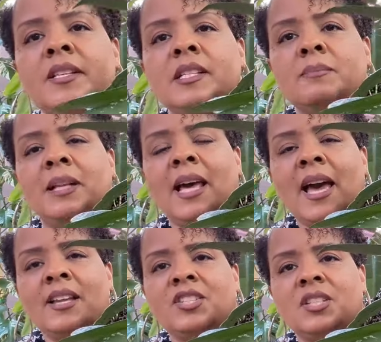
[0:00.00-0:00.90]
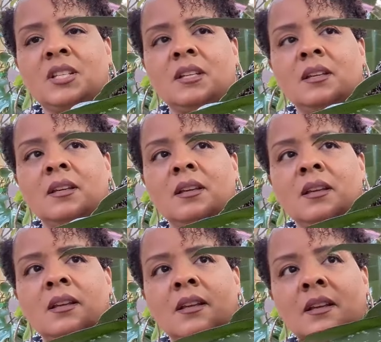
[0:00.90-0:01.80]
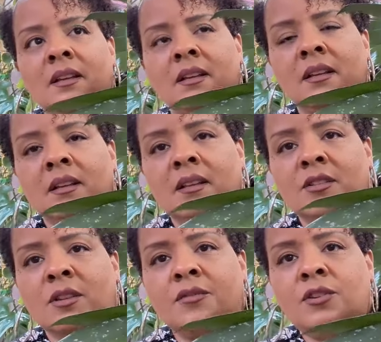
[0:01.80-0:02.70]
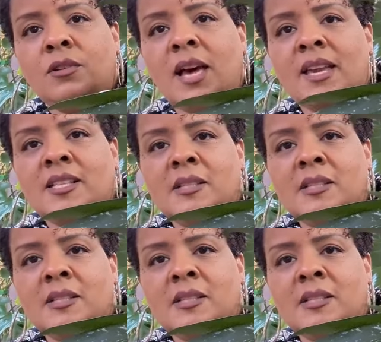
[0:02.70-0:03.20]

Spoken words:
splashy. So if you like